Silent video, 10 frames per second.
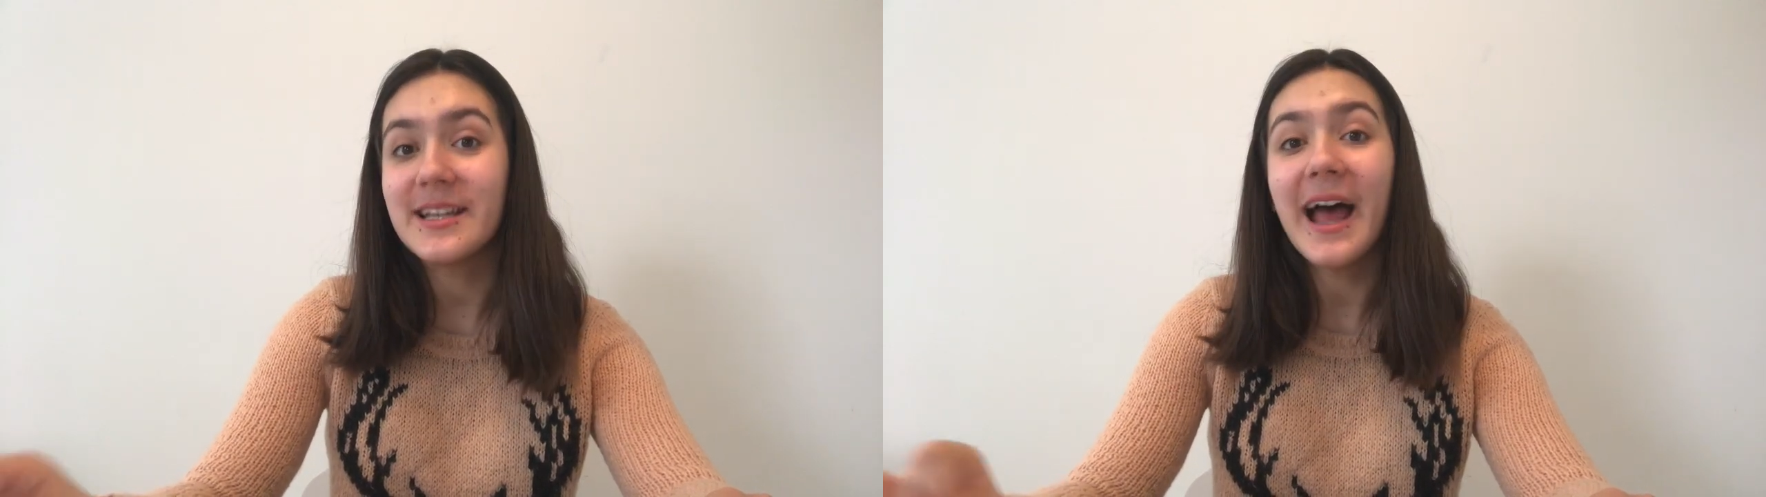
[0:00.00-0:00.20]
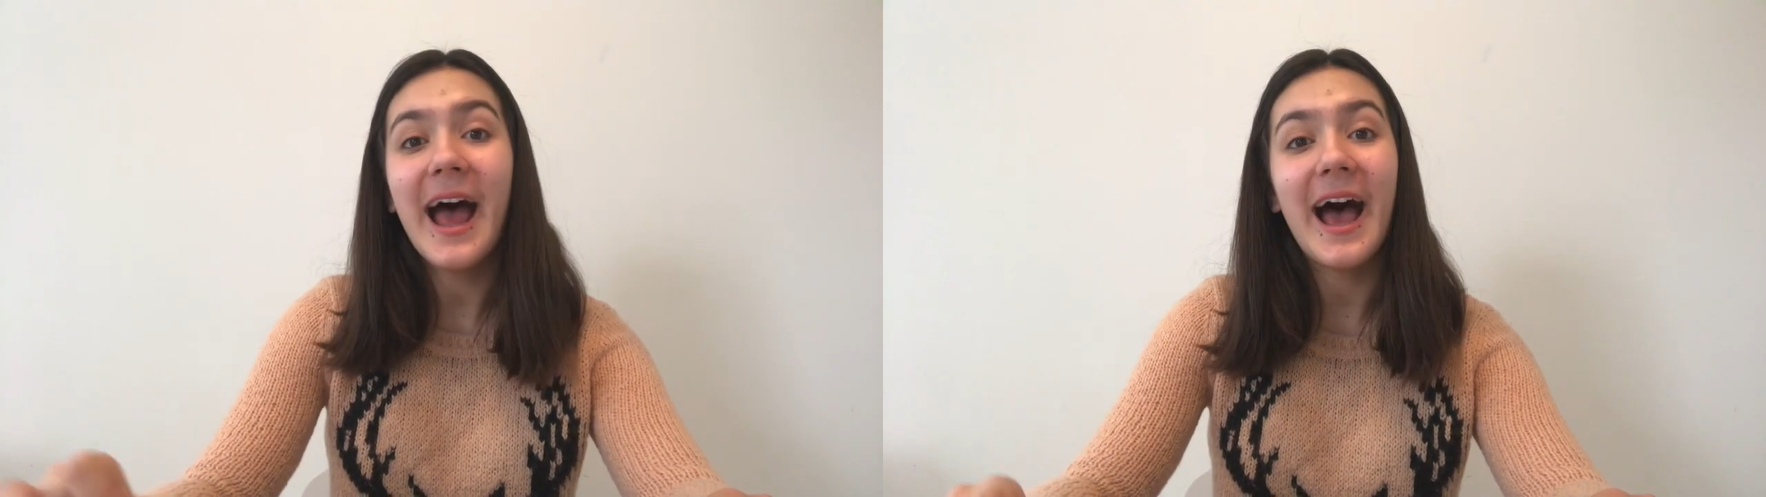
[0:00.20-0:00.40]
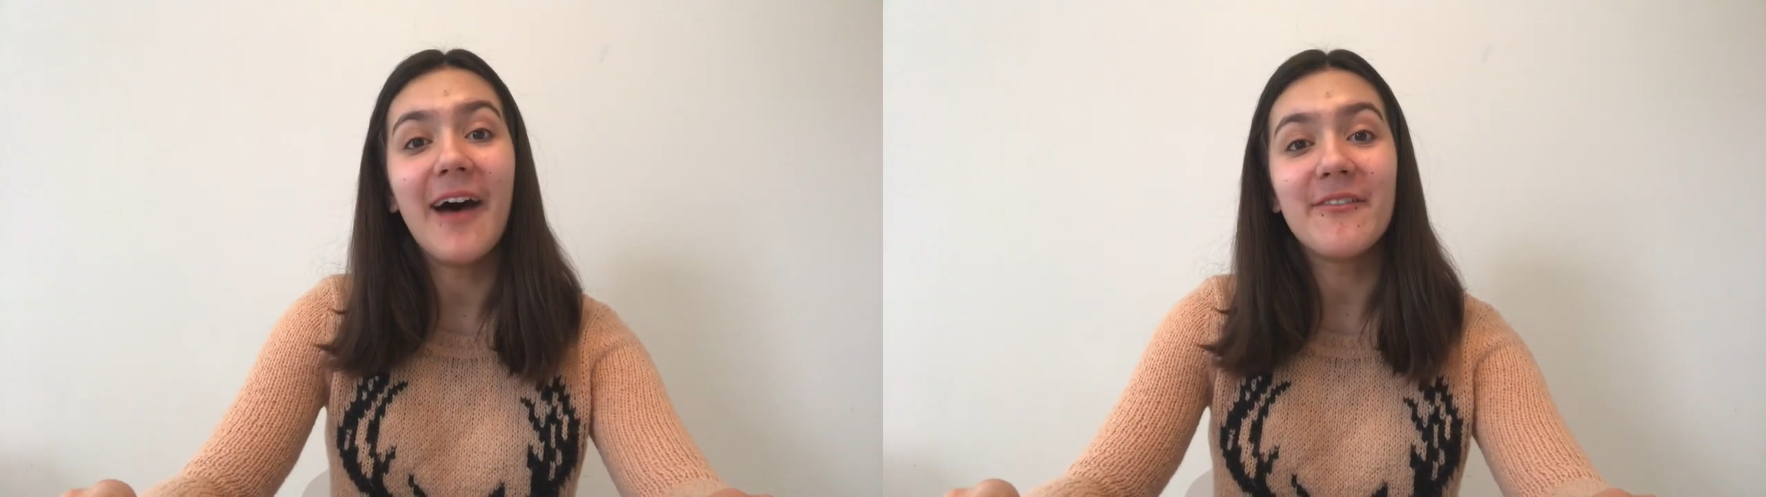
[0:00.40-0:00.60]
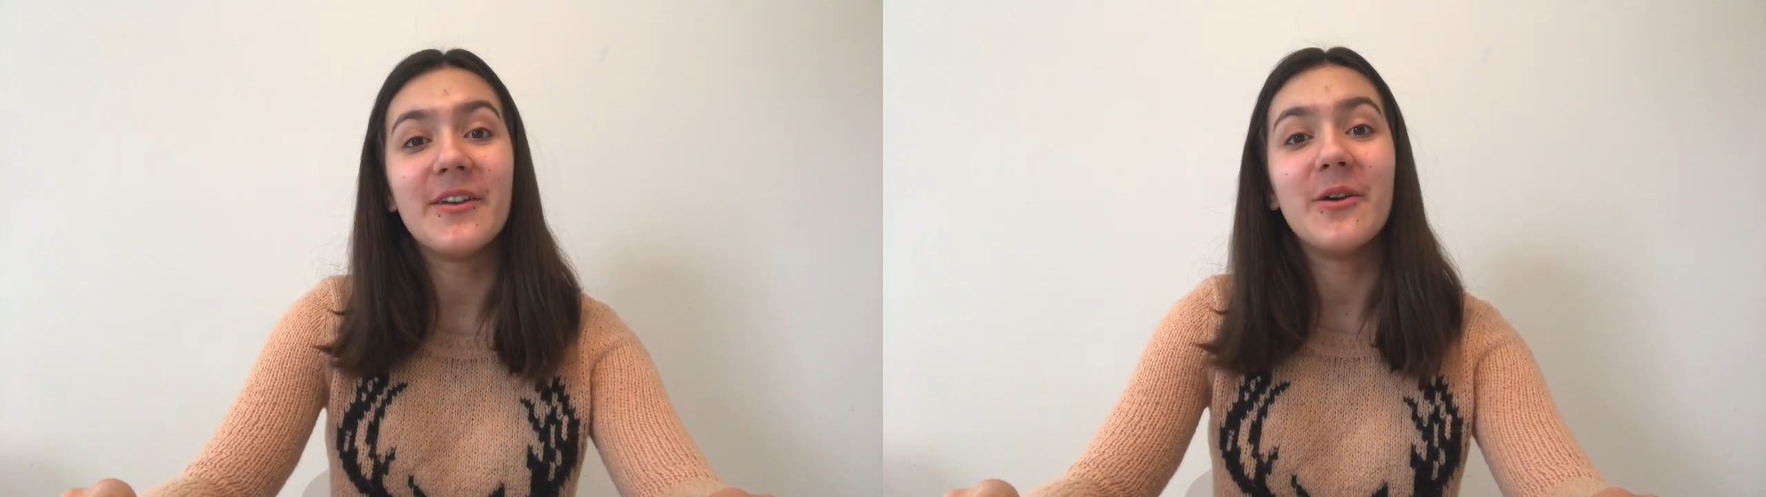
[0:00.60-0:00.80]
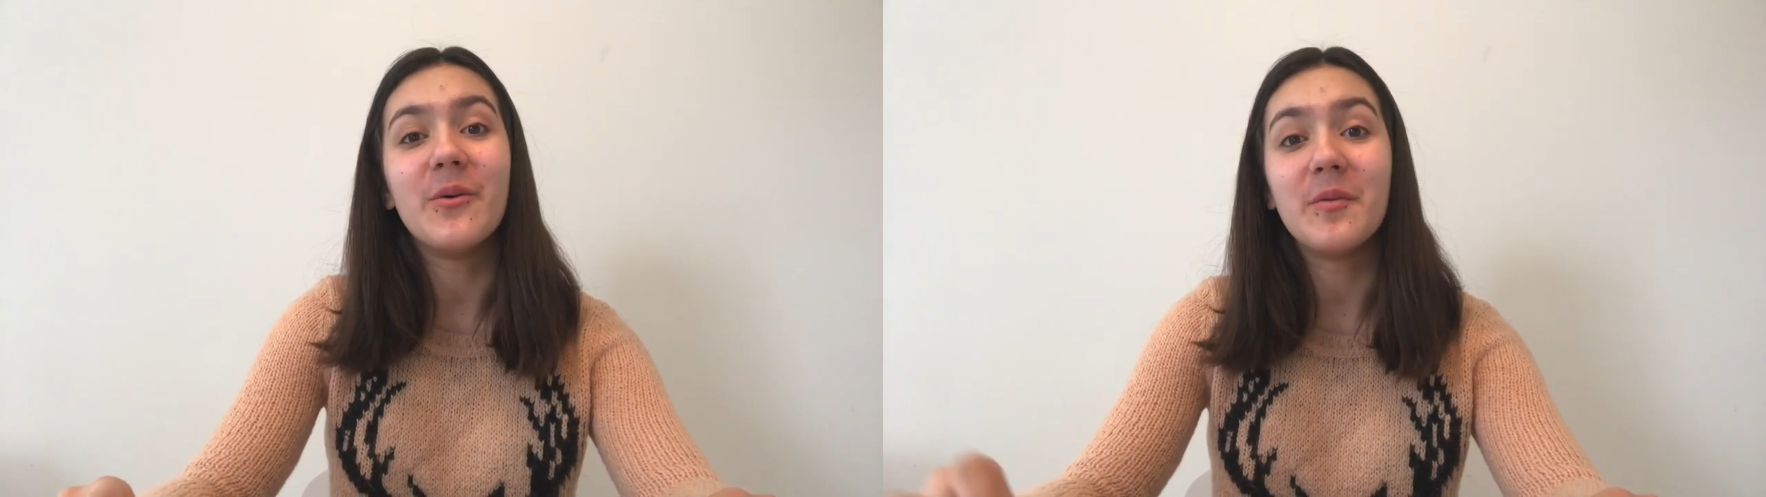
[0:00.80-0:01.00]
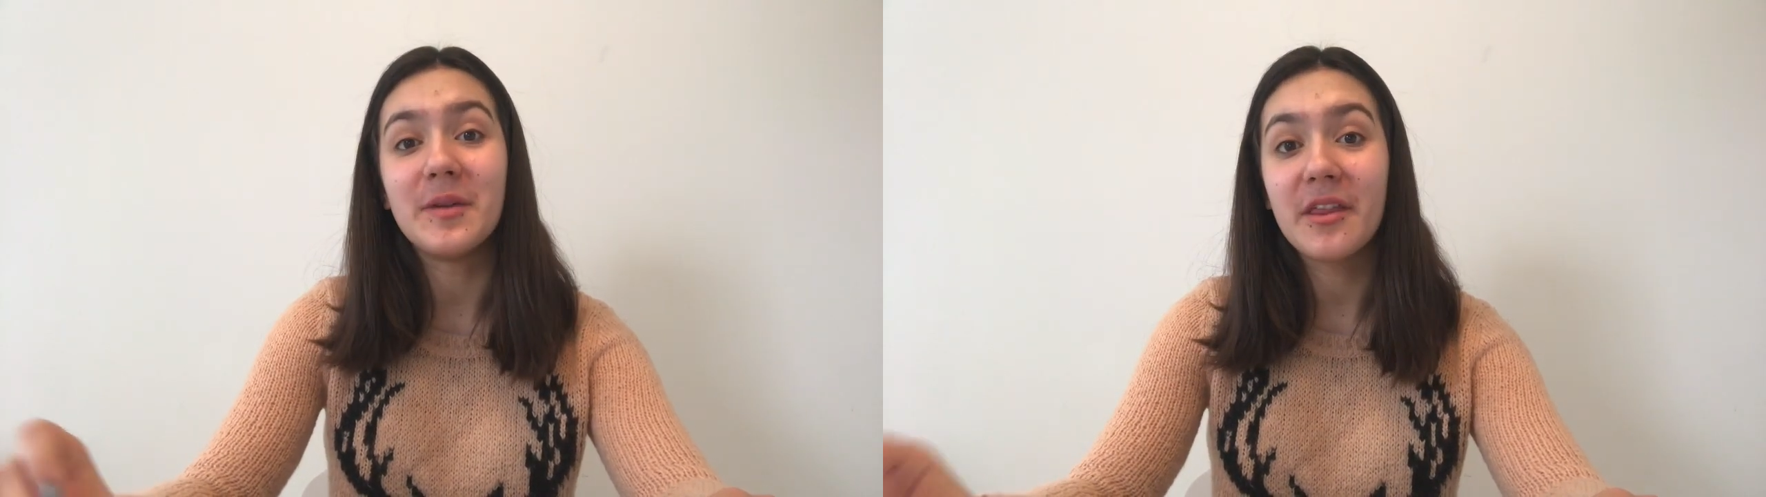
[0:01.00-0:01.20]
and a half note would be